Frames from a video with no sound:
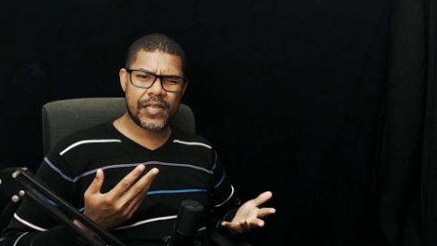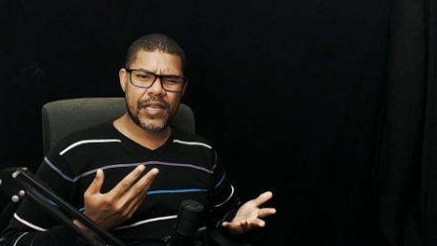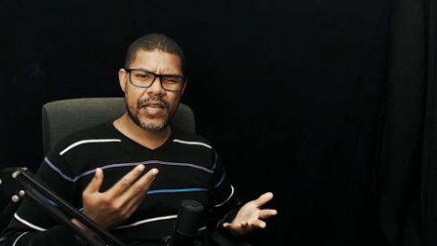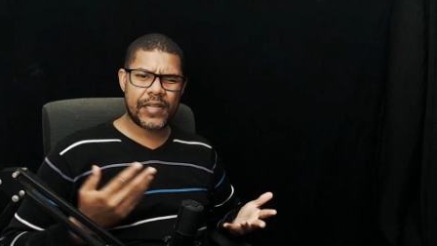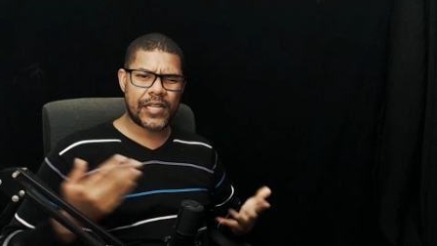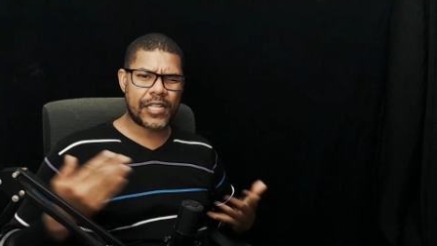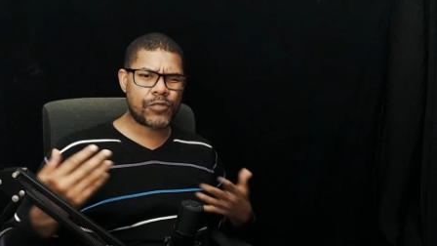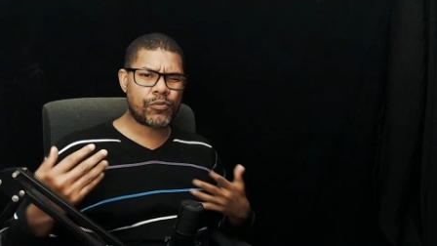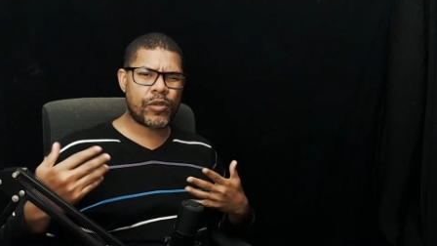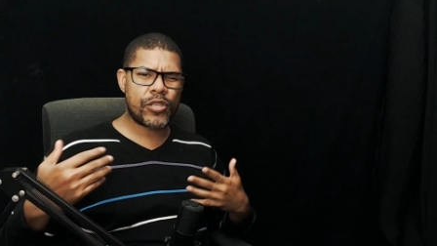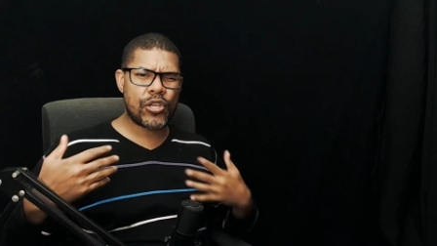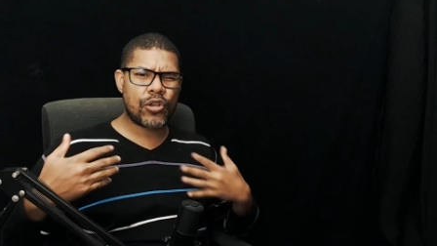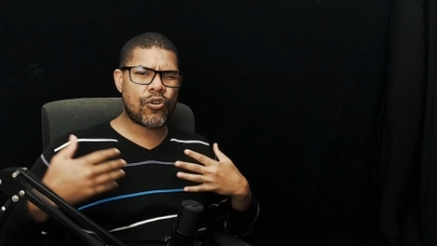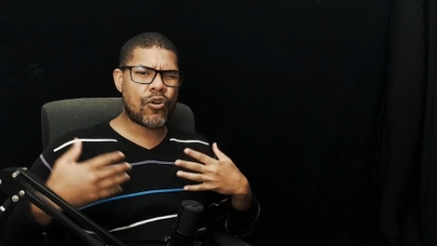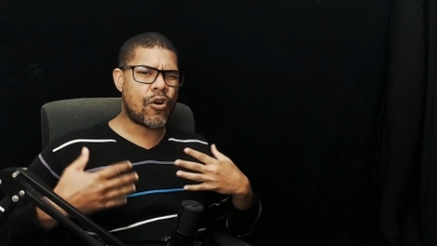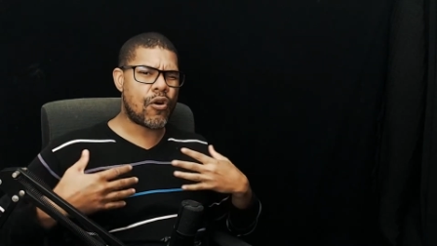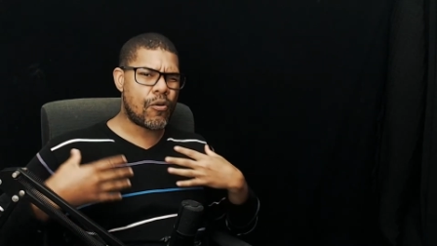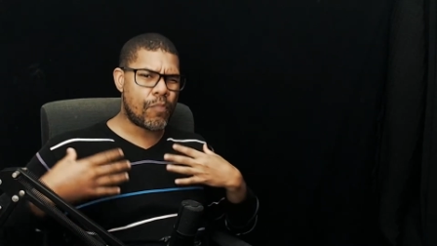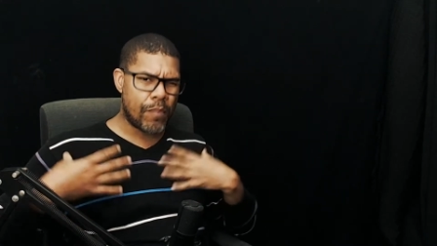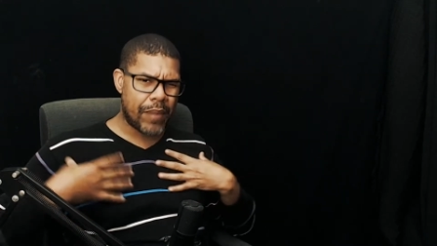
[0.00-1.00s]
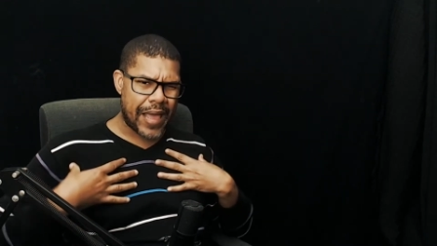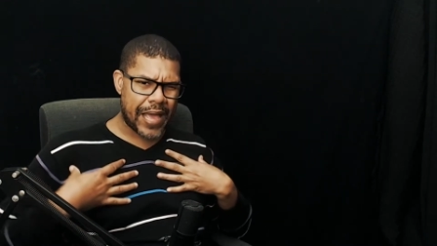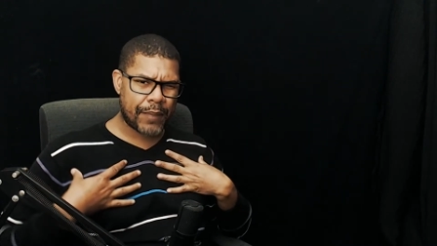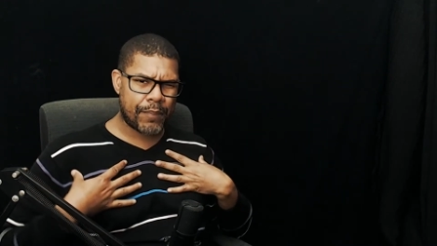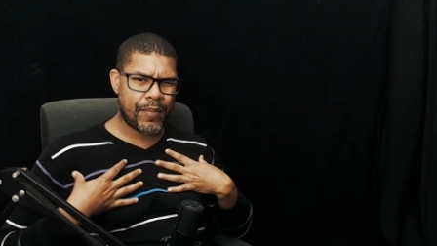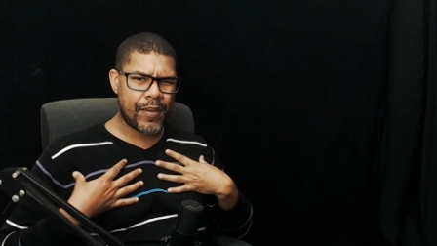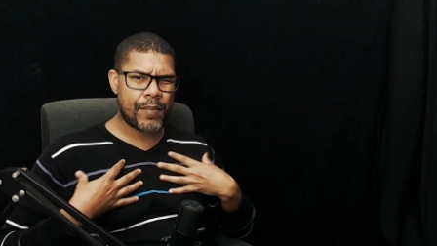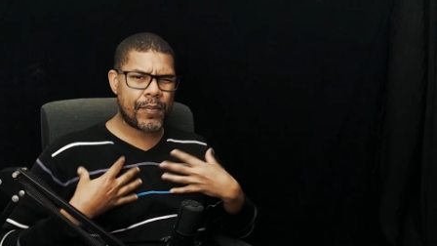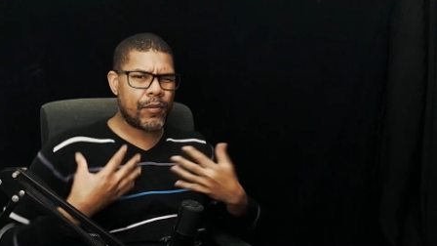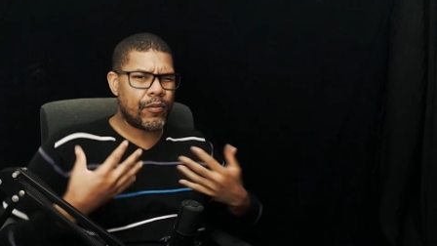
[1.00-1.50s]
That's what you call black
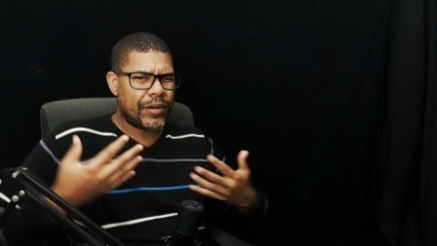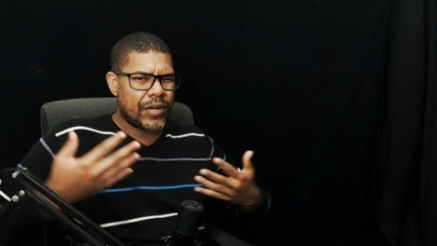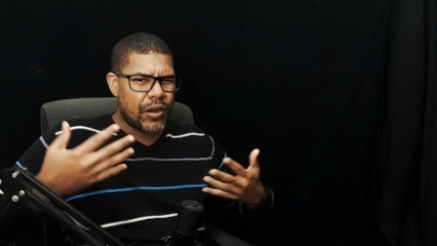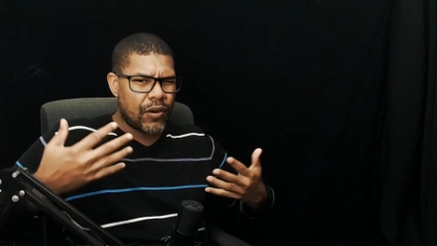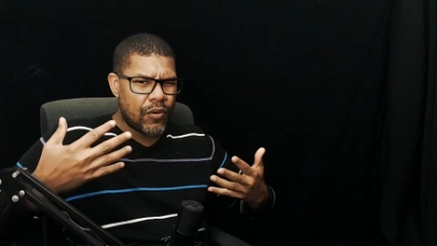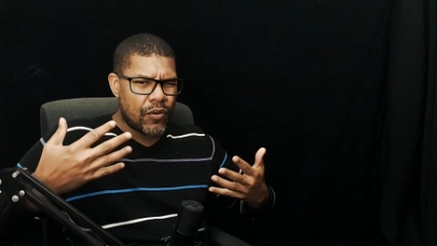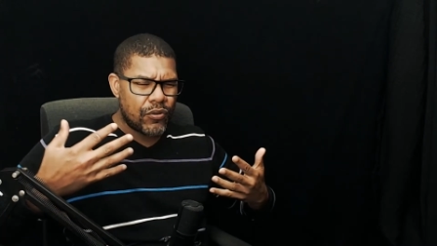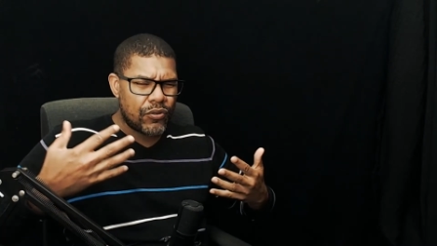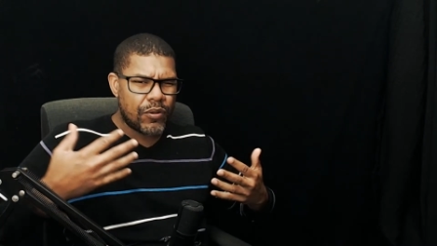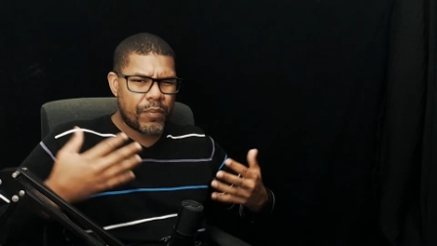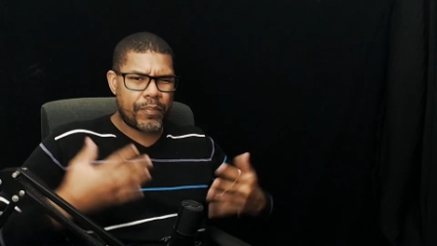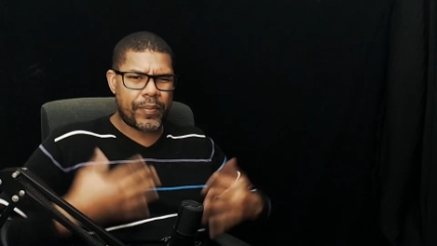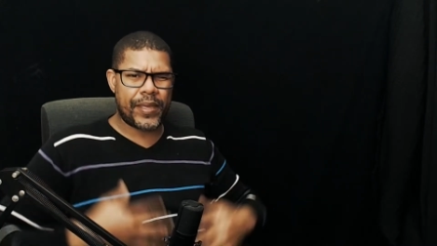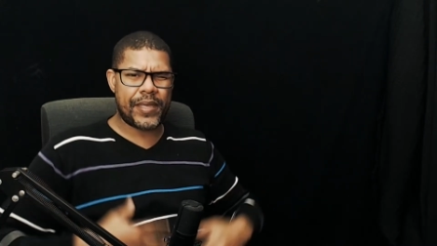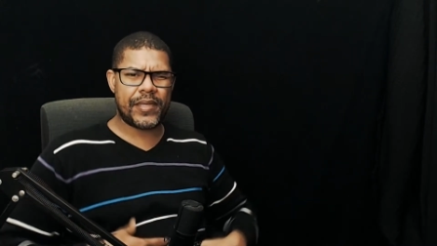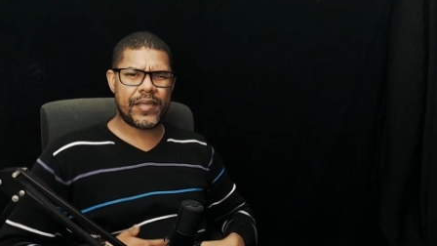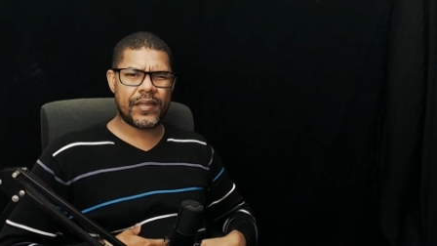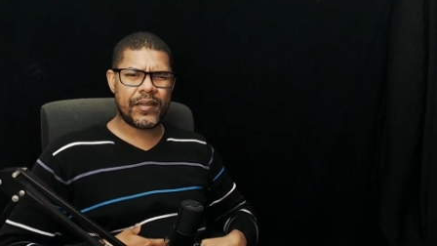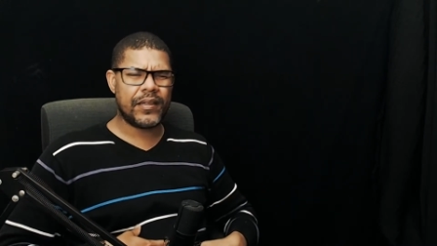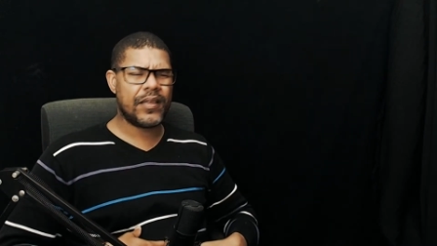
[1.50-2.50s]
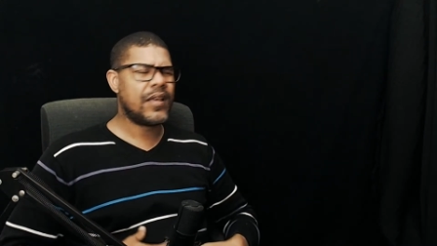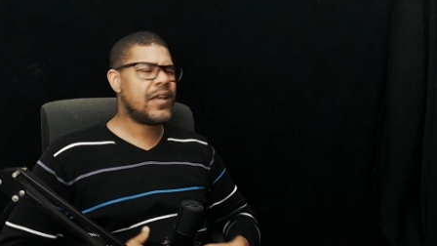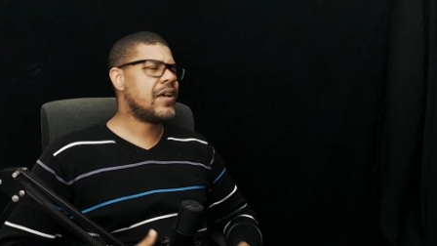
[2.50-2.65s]
people with their own opinion?